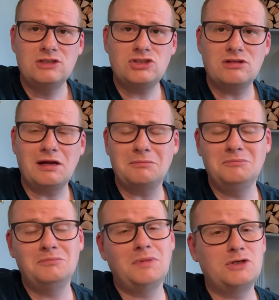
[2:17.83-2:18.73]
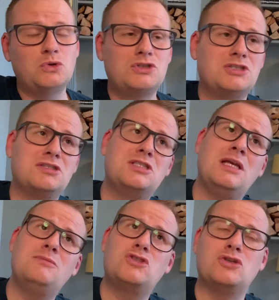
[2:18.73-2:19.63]
She's like, my daughter's a
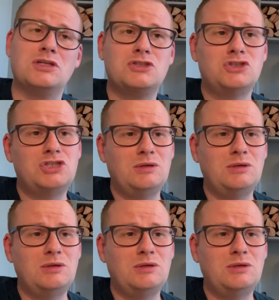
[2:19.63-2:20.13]
seamstress and